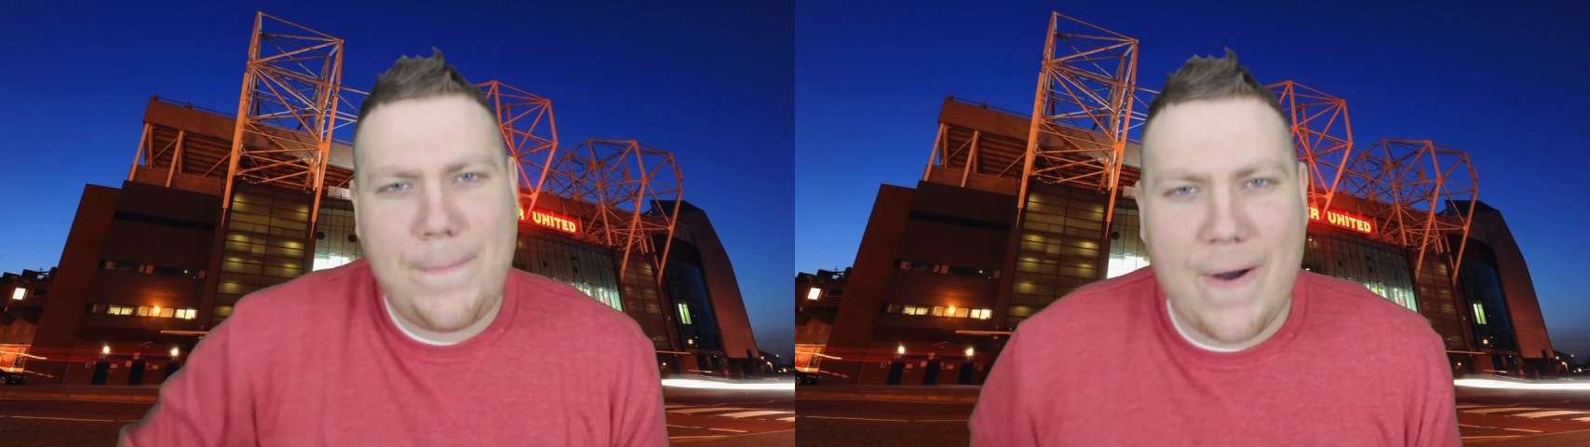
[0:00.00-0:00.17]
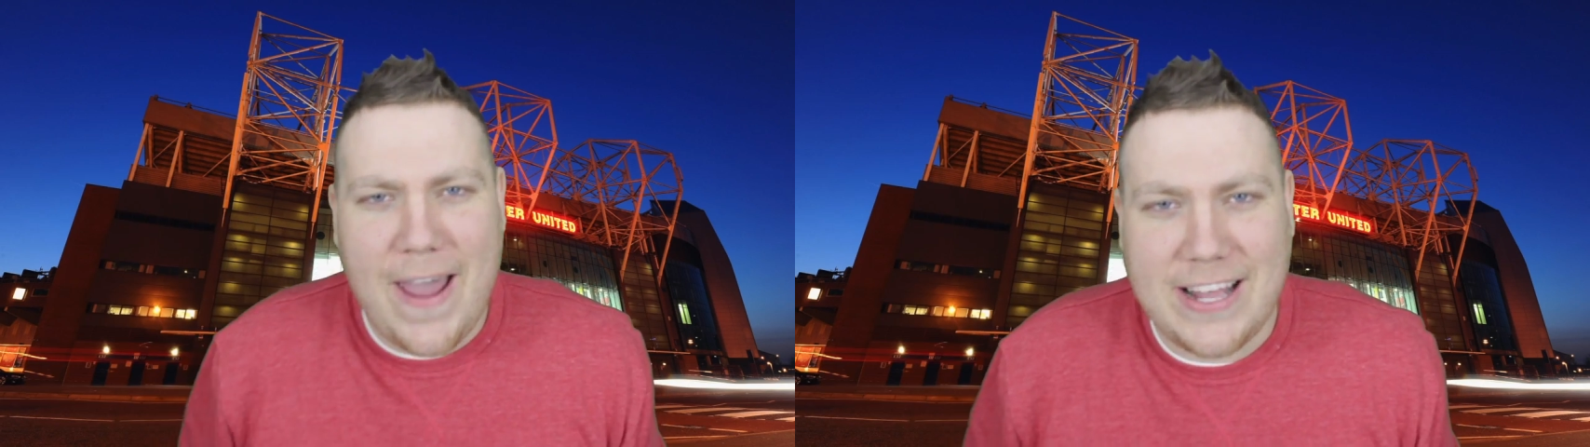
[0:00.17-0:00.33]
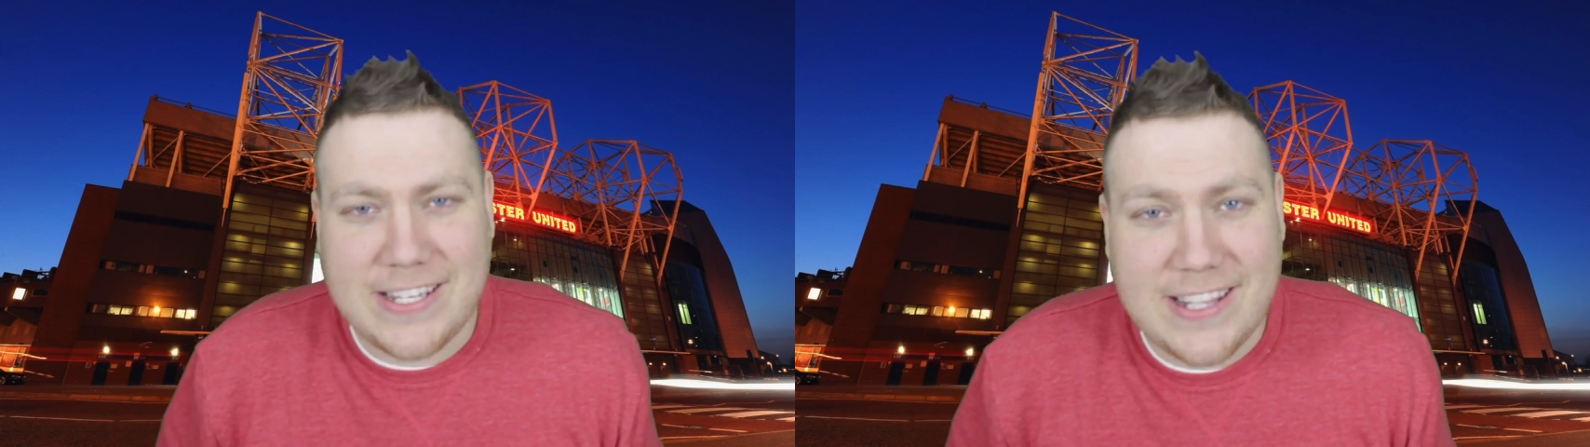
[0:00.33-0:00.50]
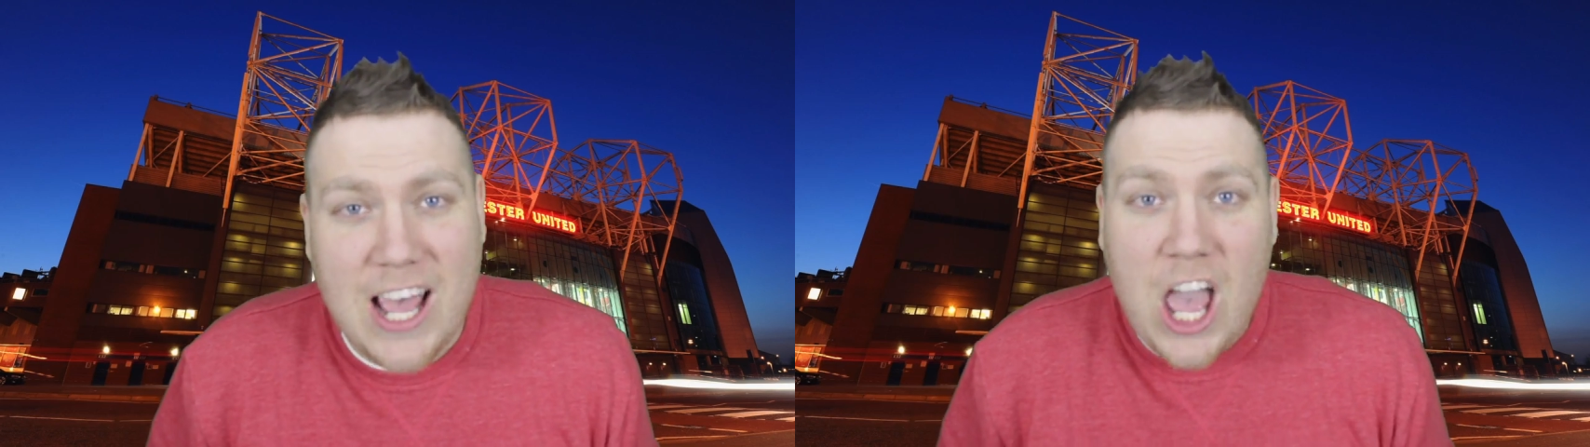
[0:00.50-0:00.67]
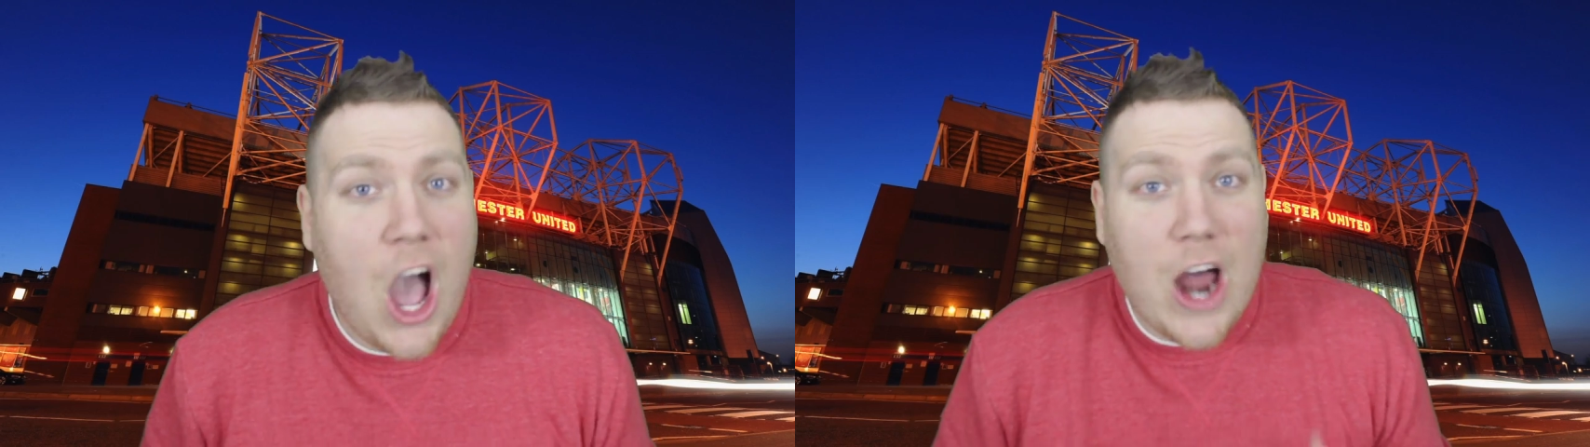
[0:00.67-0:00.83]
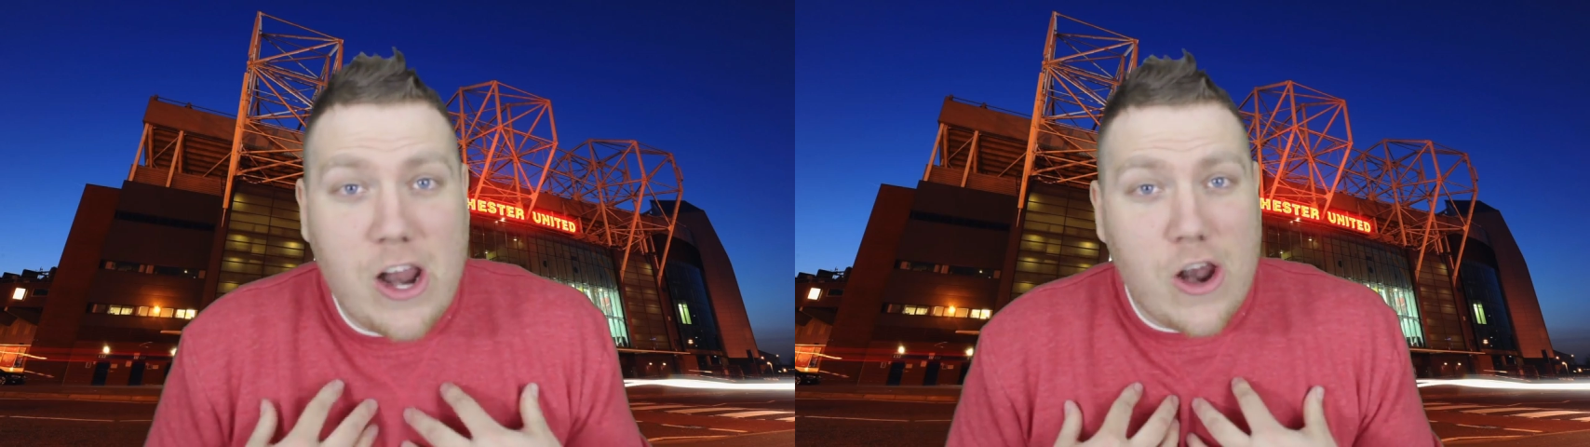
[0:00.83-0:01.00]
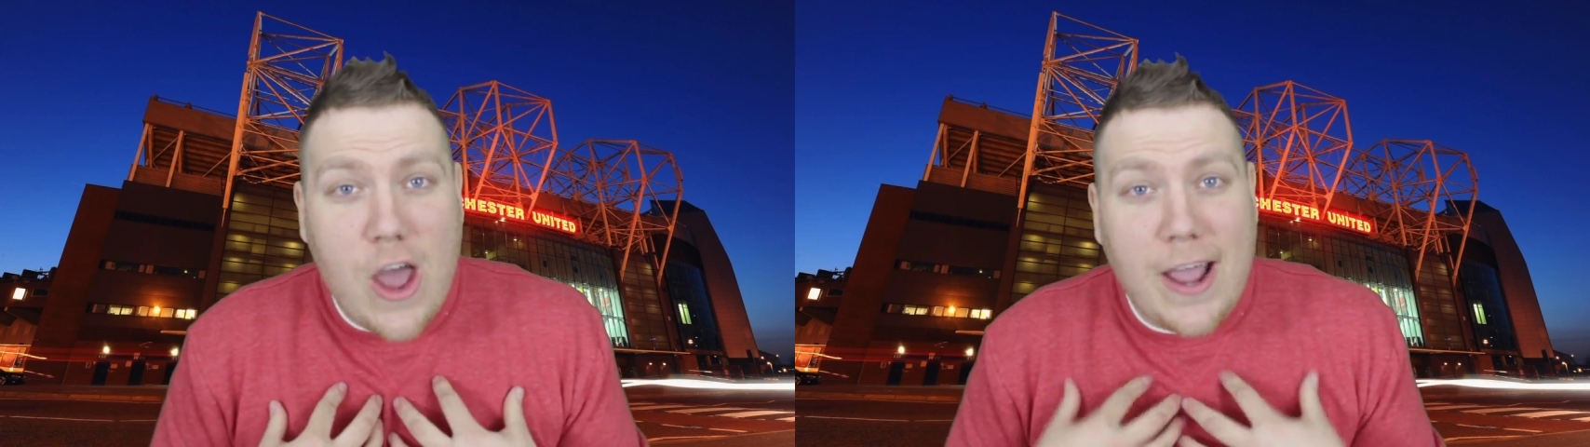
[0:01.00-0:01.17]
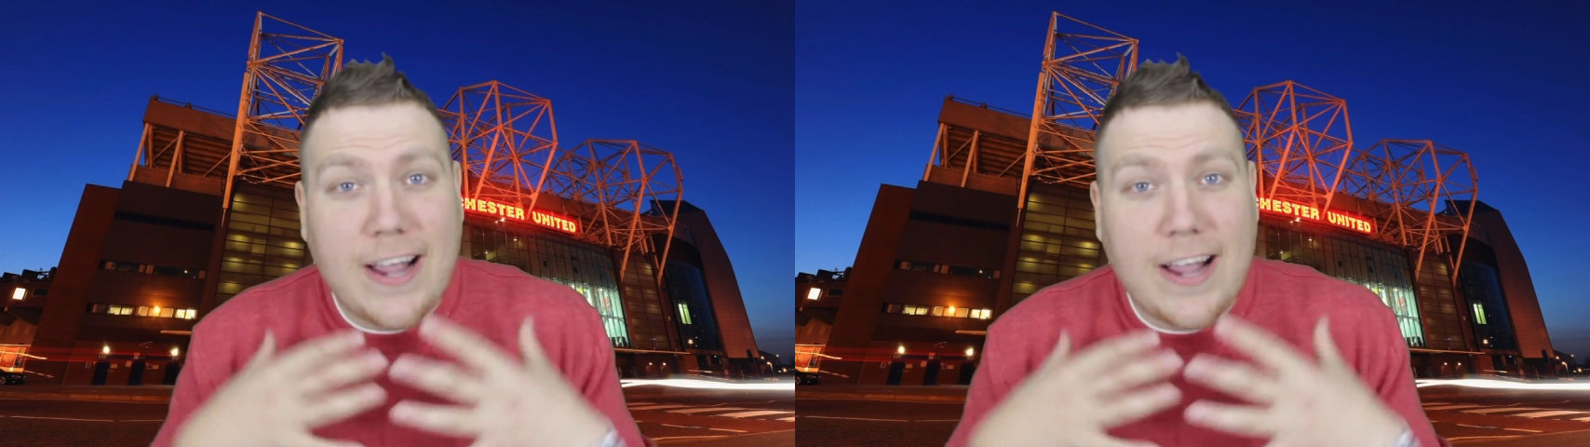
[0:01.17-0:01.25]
Pressed. I don't know,